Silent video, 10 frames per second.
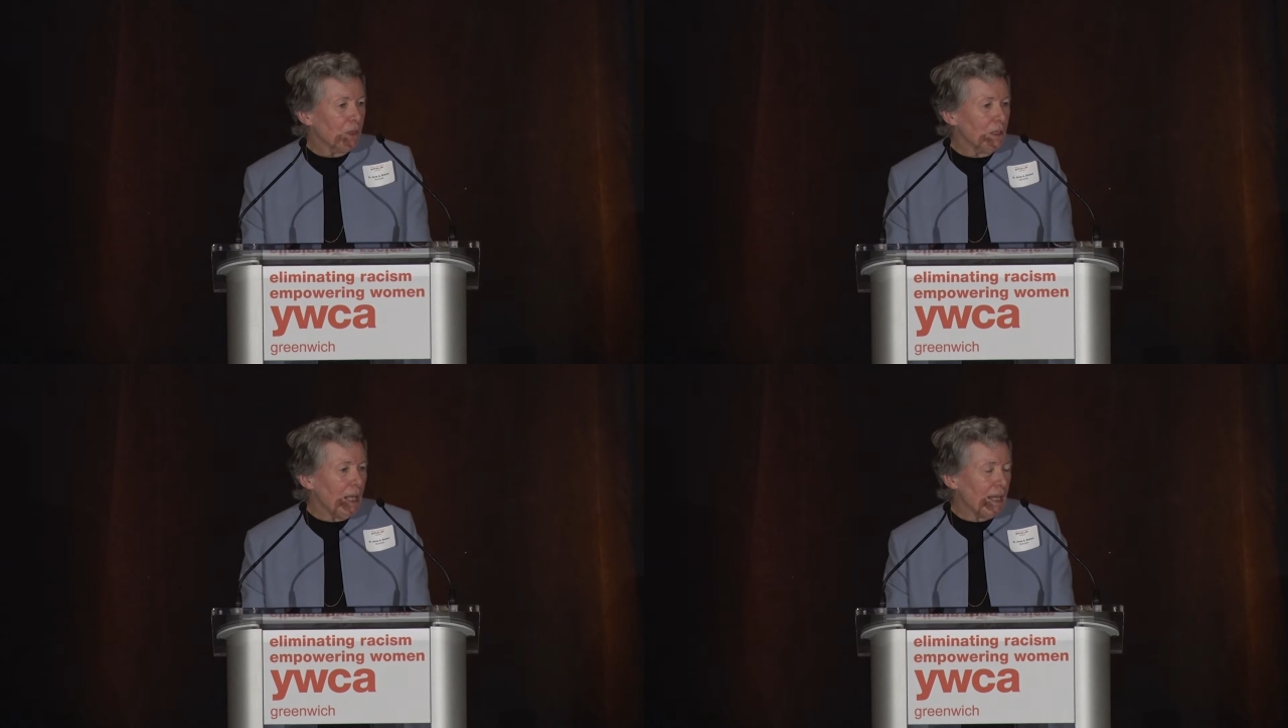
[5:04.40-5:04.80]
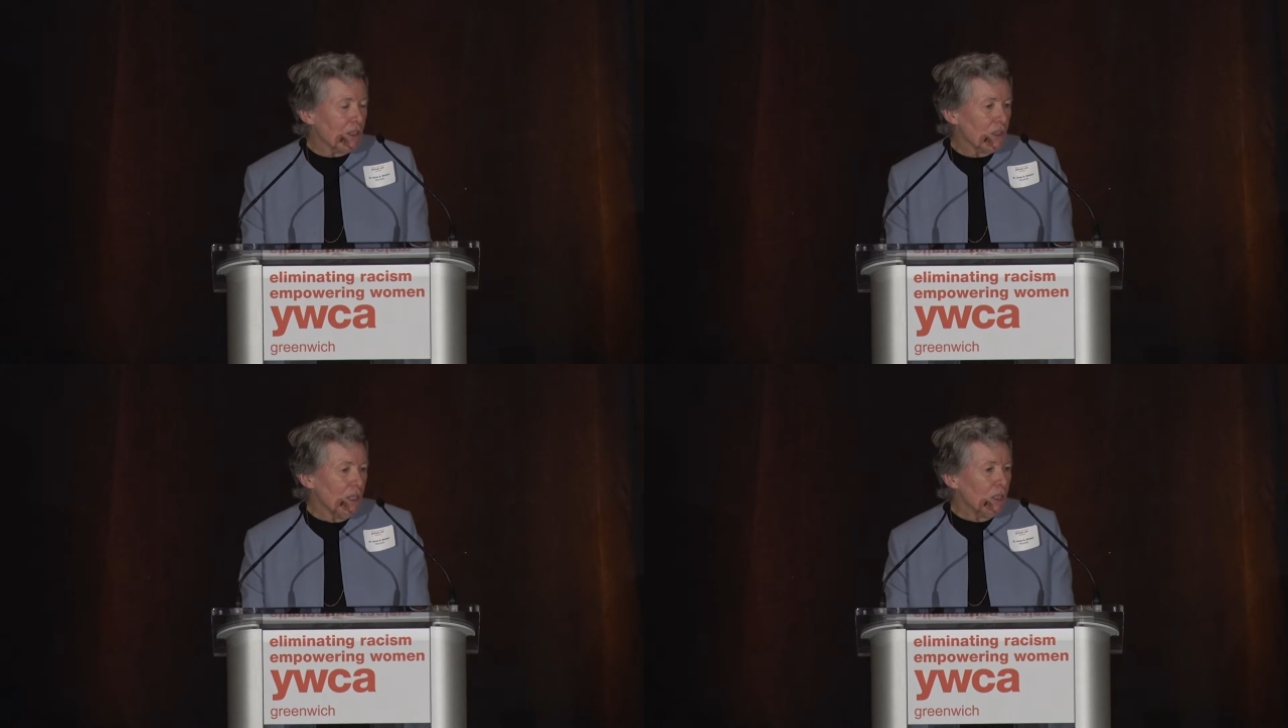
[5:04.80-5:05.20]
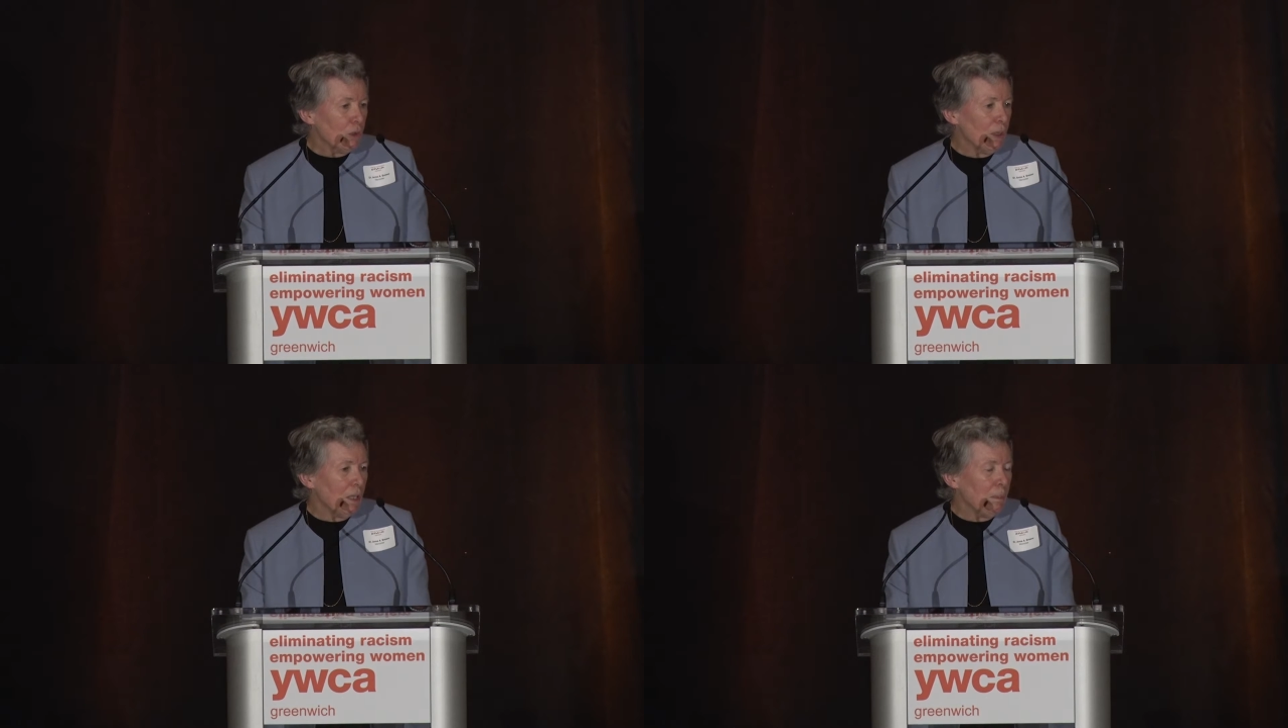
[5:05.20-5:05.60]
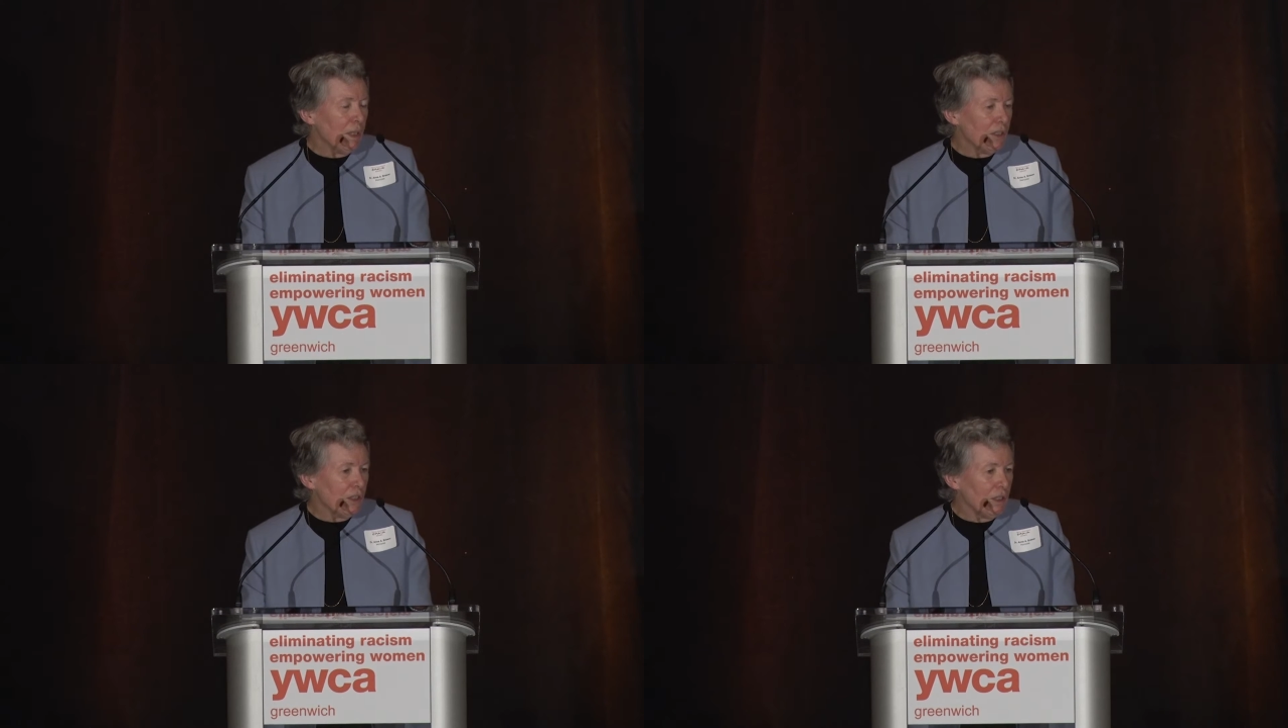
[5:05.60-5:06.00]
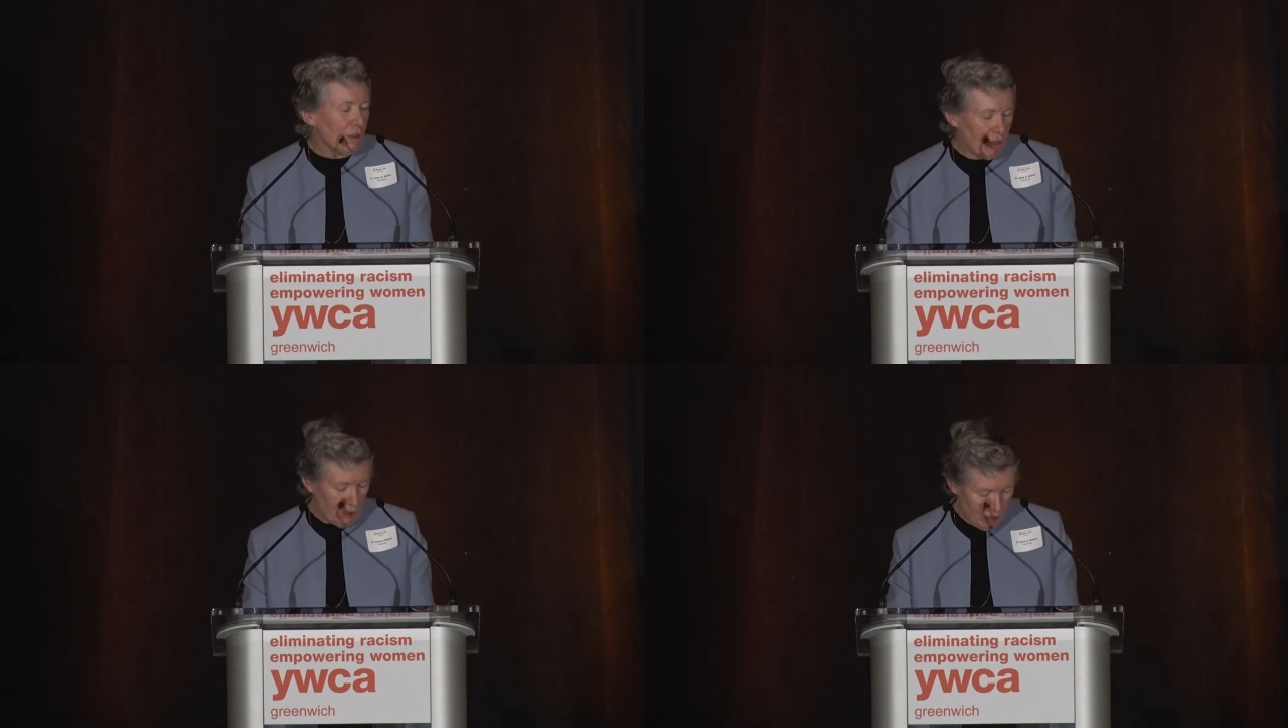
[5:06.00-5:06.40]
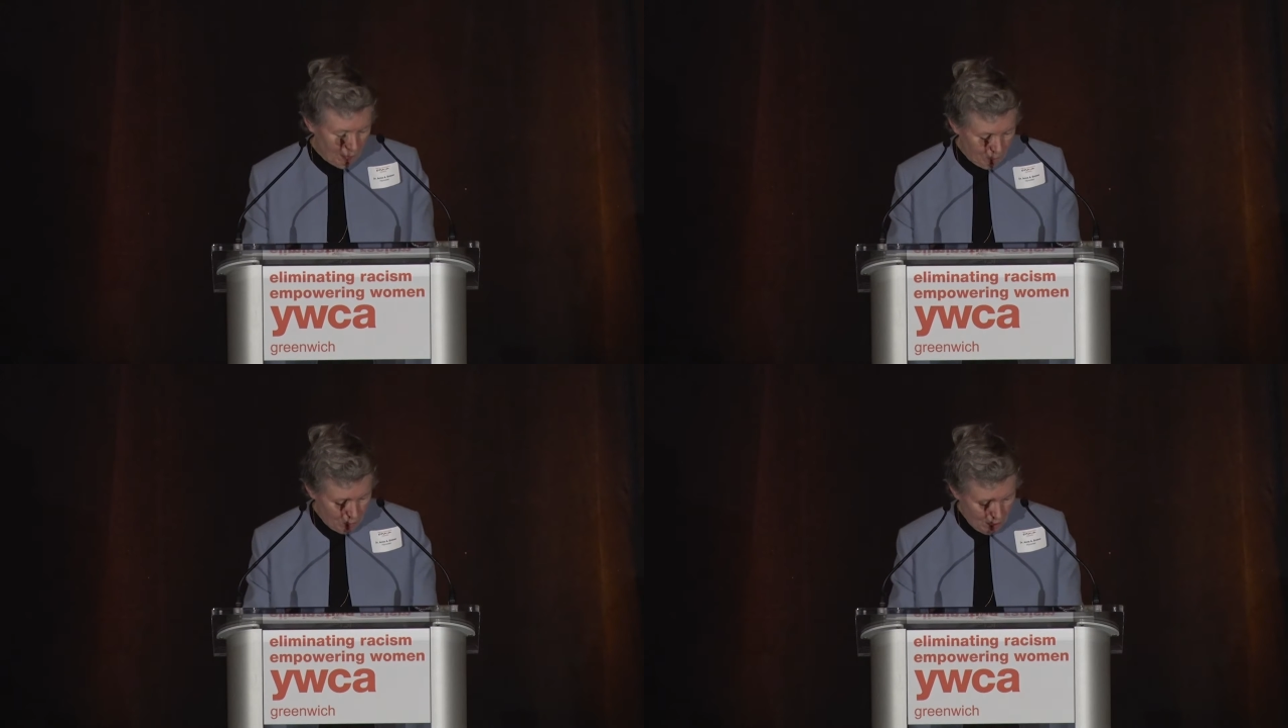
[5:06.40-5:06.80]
the last 20-plus years at Stamford